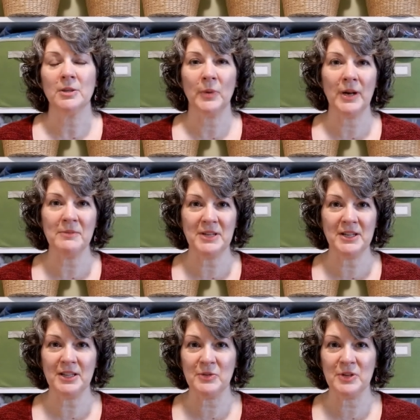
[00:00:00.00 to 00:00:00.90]
so what I'm
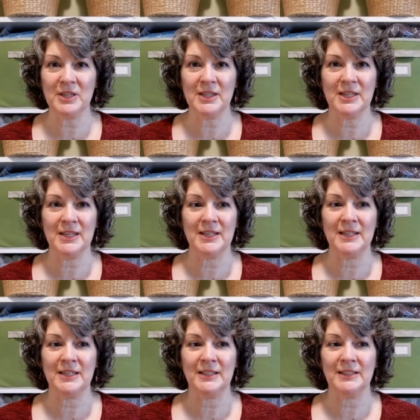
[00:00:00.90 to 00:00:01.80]
dealing with
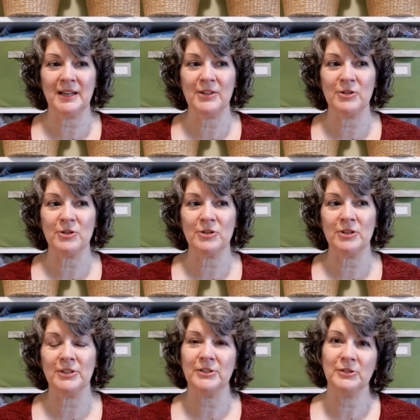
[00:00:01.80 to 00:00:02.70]
is
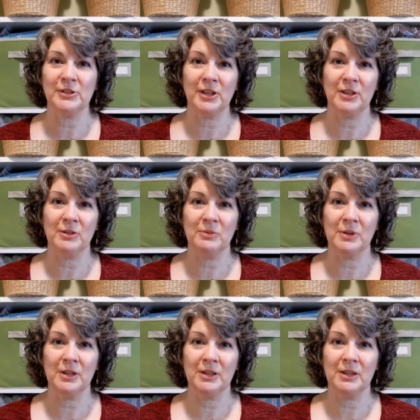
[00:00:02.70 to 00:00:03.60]
either associated
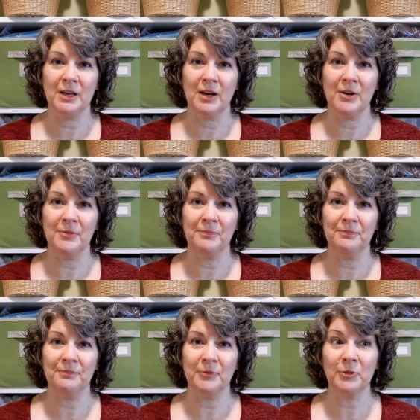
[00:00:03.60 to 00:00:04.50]
with,
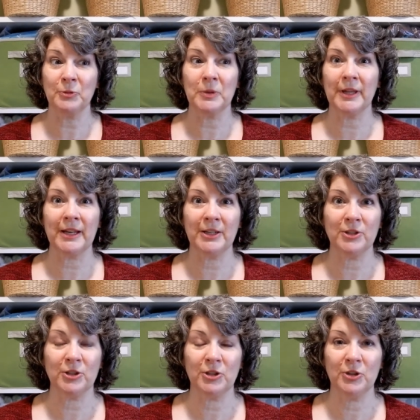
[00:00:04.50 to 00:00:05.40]

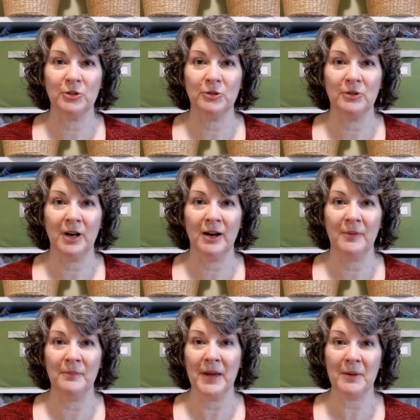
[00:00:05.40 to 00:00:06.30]
related to
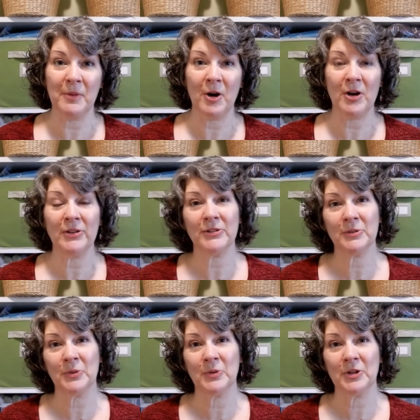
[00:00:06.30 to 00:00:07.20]

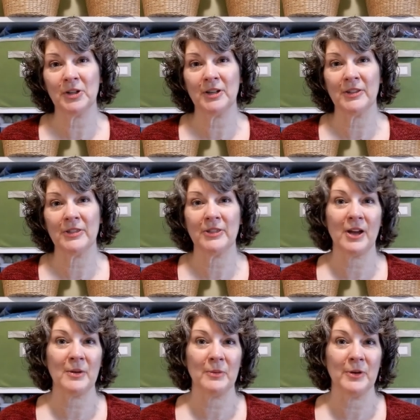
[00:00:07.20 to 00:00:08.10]
menopause or
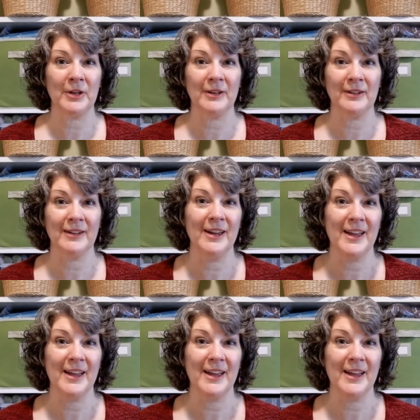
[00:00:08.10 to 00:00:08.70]
thyroid.